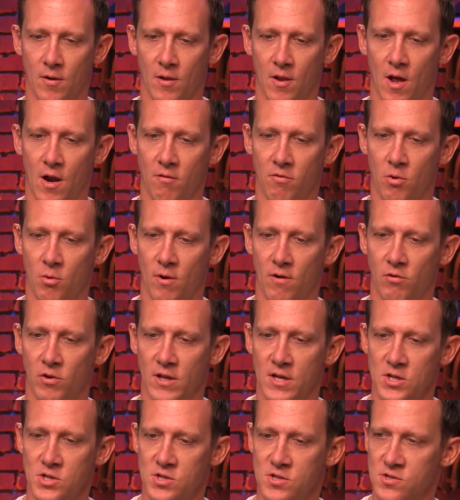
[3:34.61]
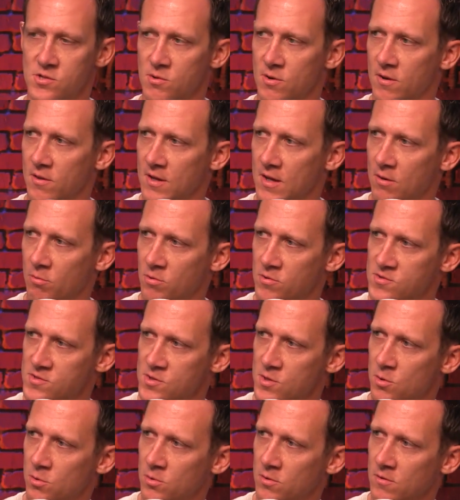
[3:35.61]
a lot of the revelations around the Edward
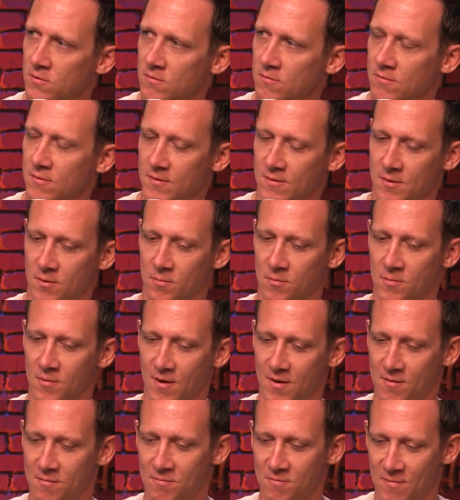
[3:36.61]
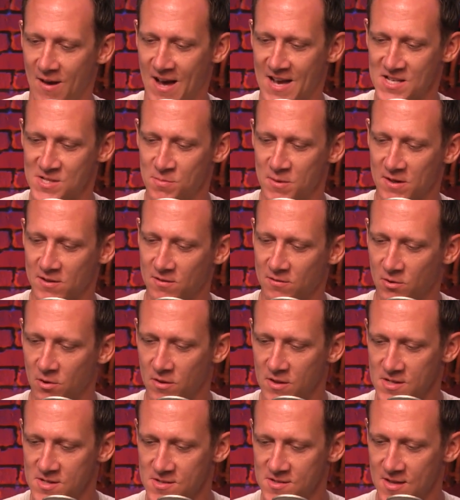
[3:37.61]
Snowden, you know, kind of aspect of
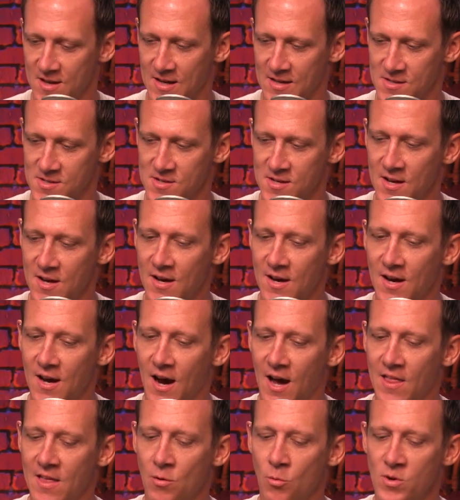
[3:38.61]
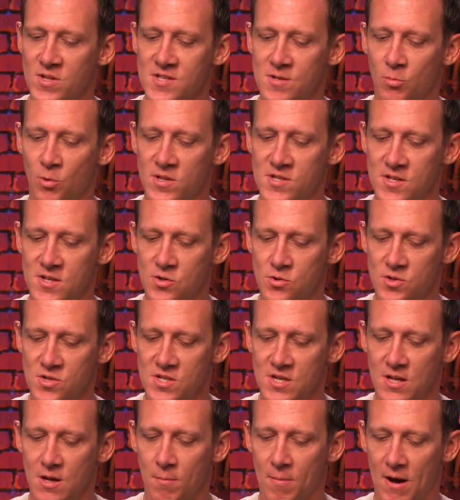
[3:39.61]
all these things. I think what's what's
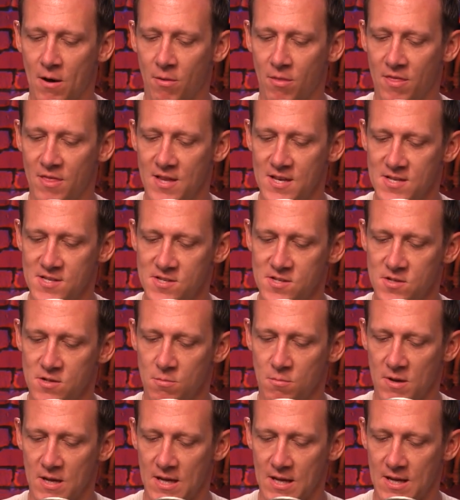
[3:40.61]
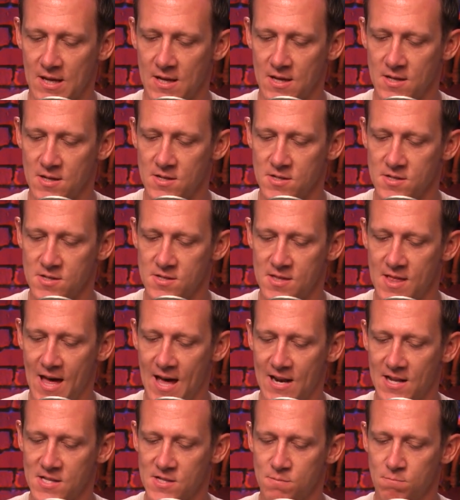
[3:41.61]
interesting about this to me is
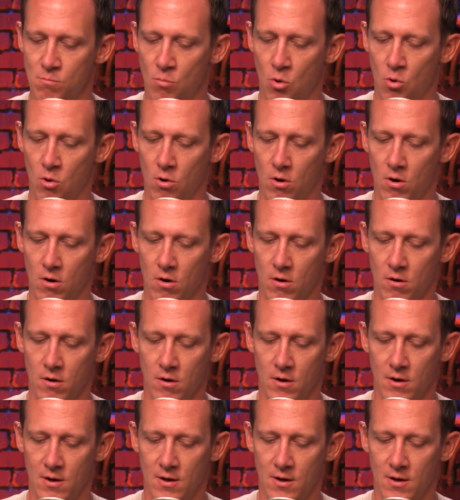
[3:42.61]
that it's more